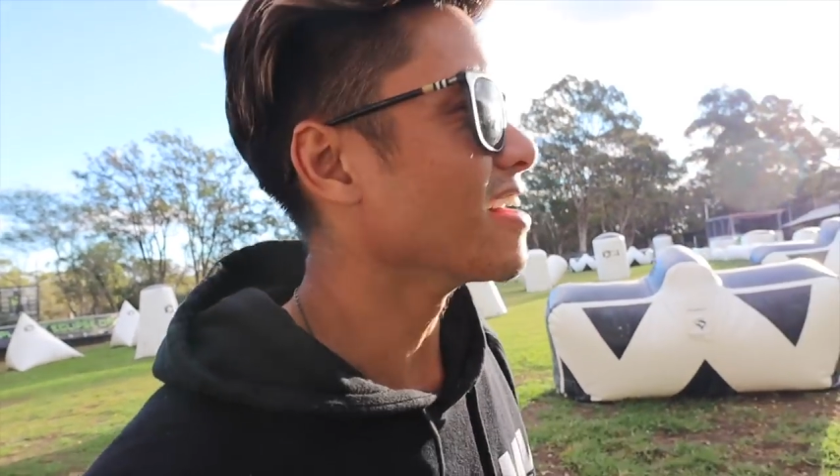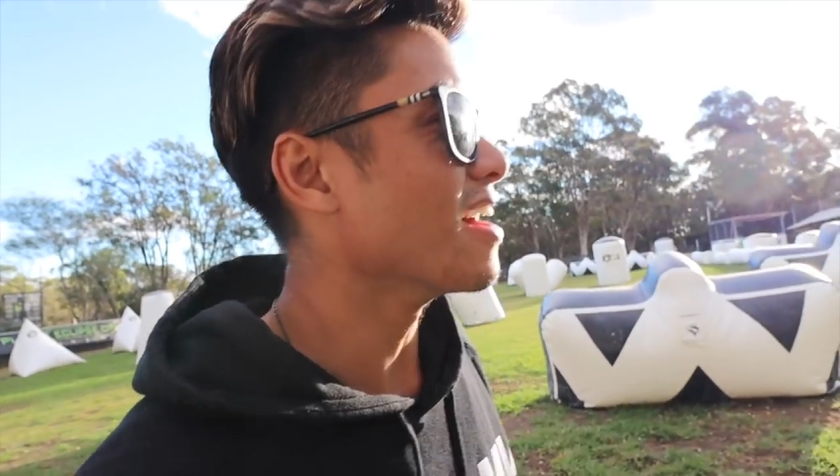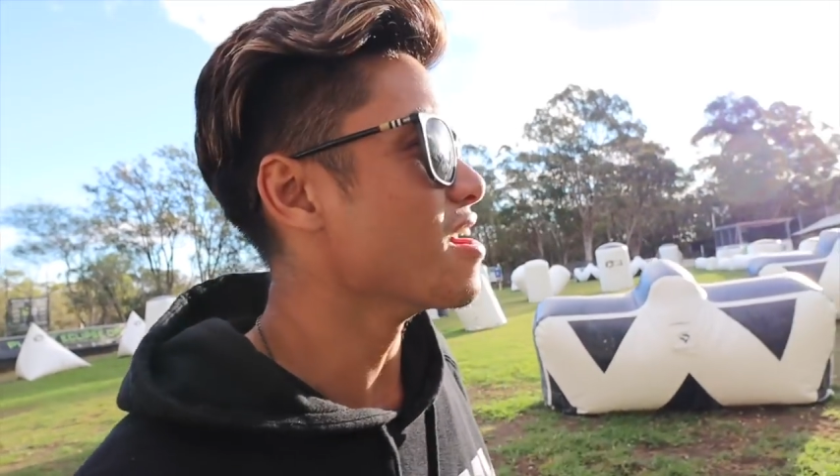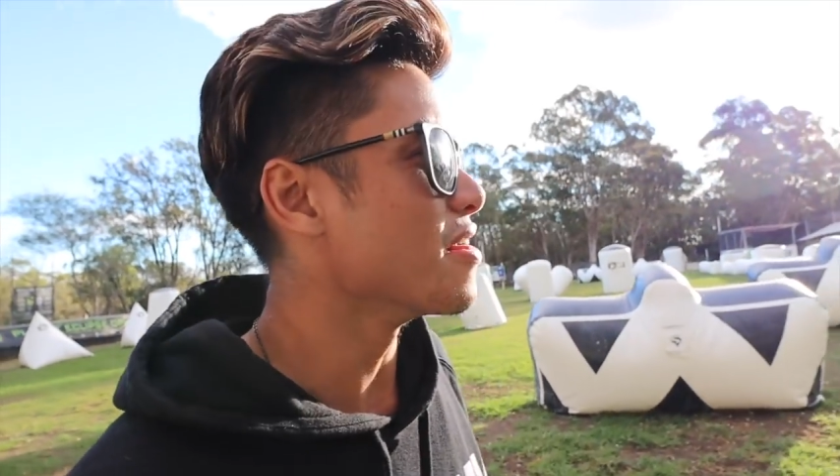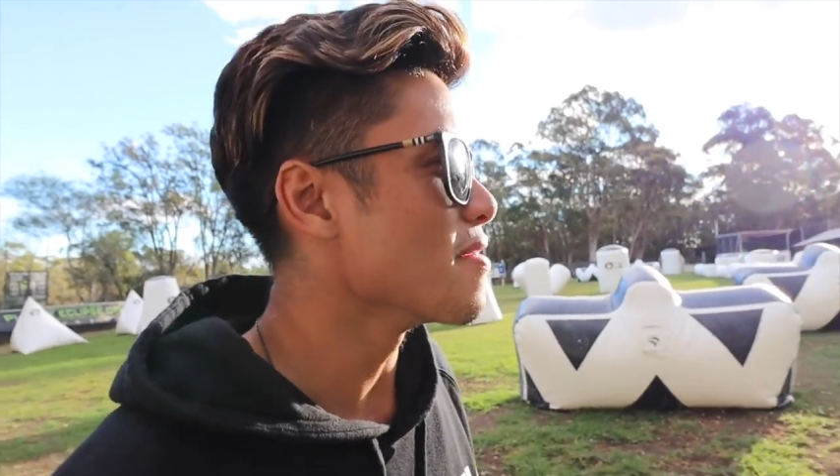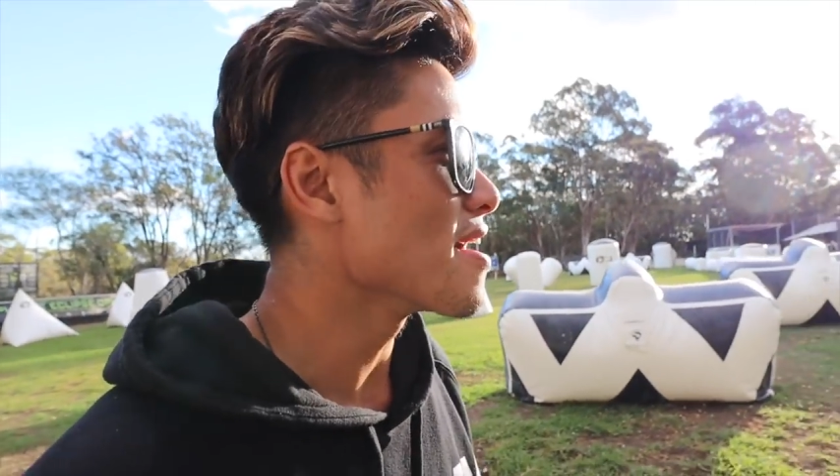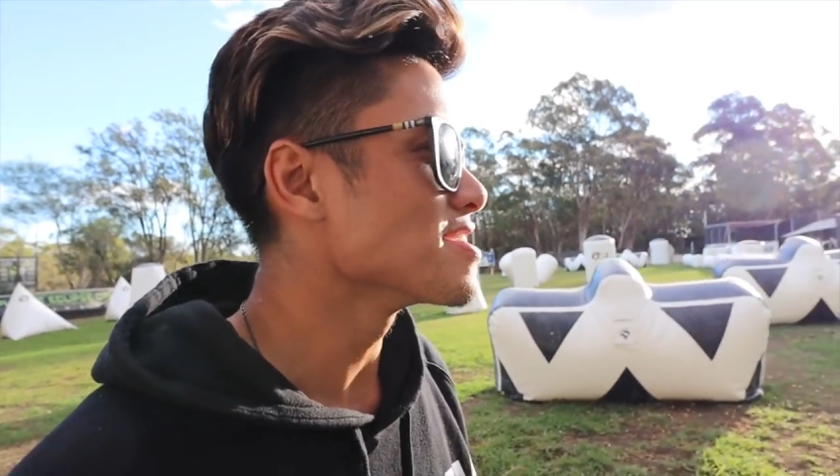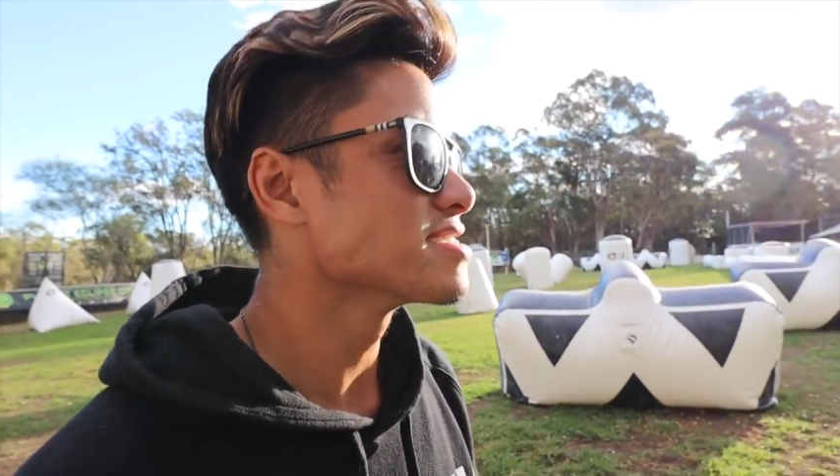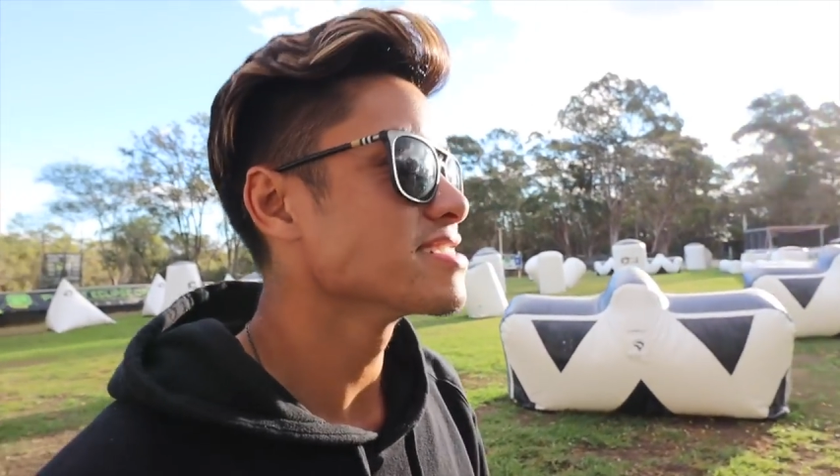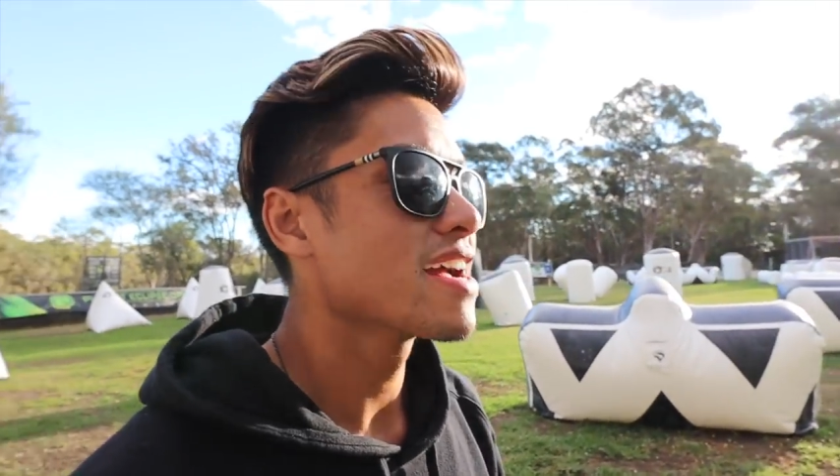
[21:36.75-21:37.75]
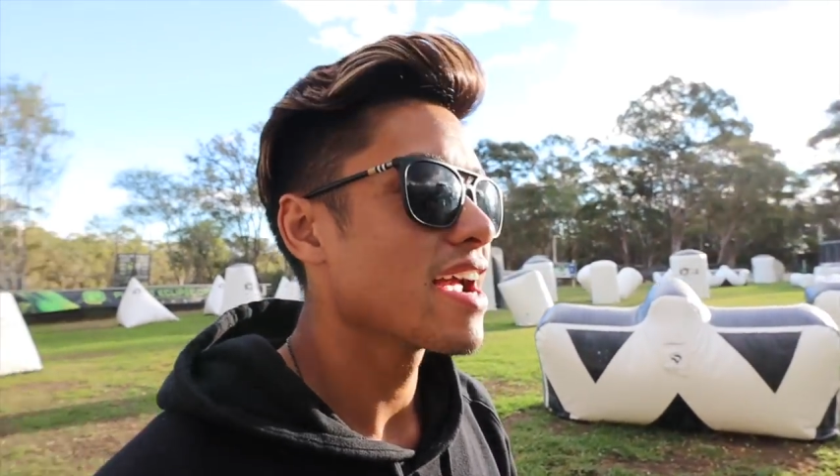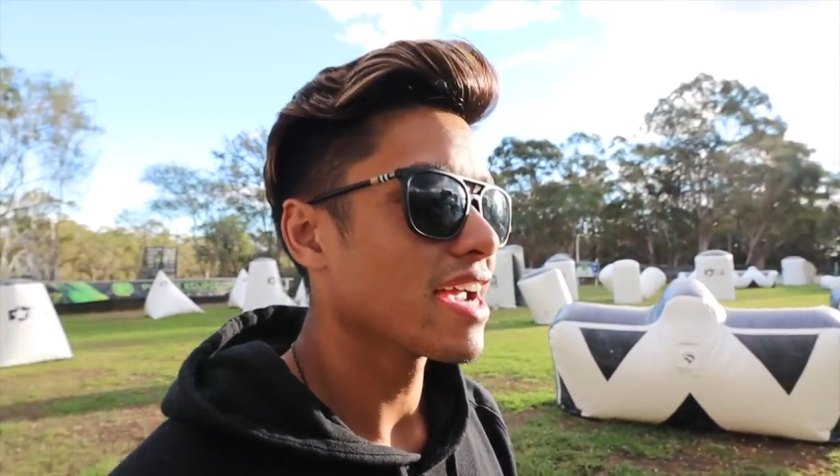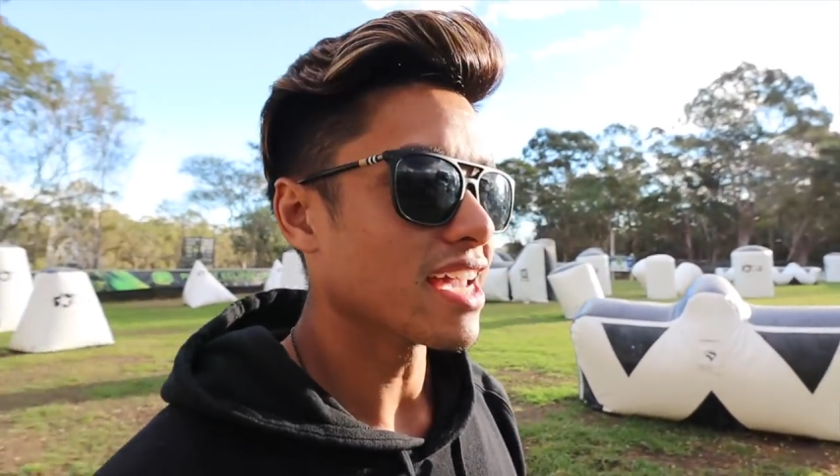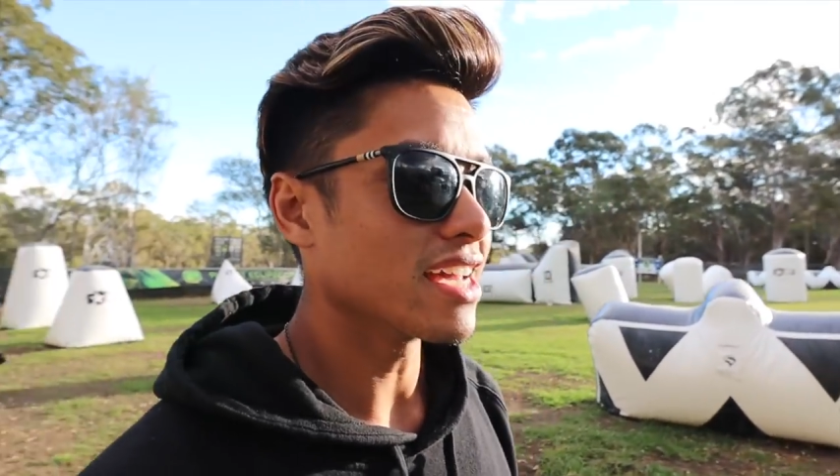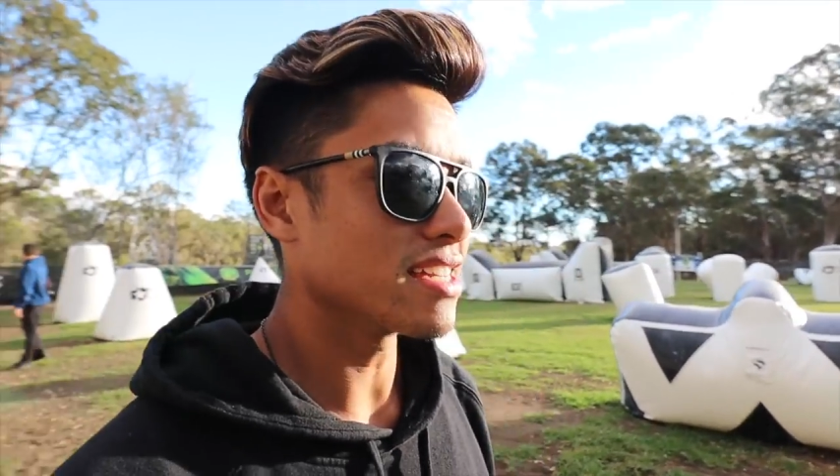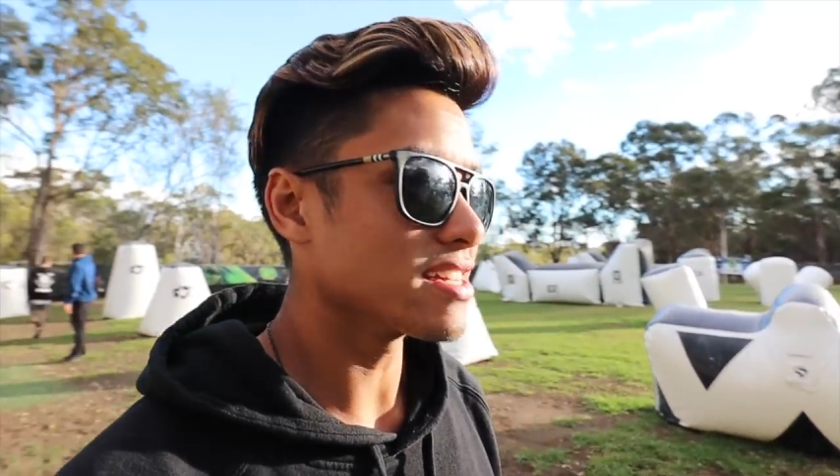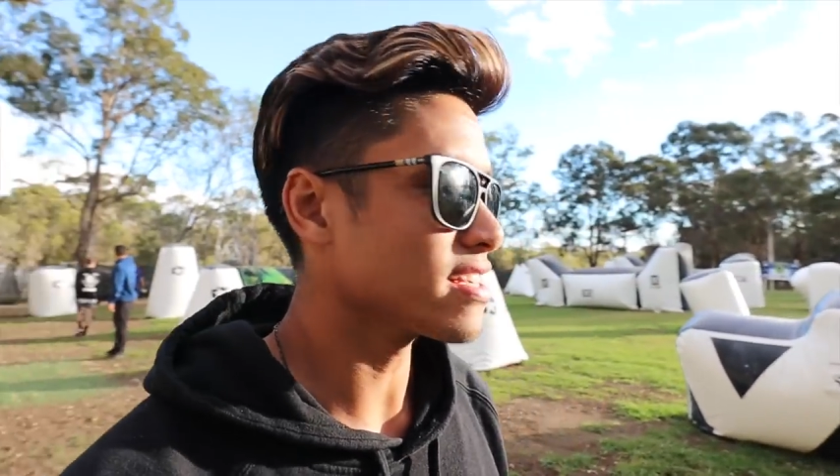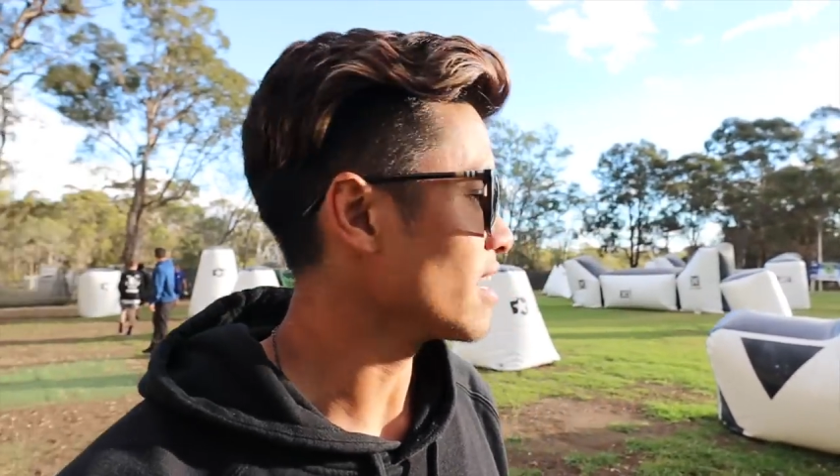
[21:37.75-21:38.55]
Um, and uh,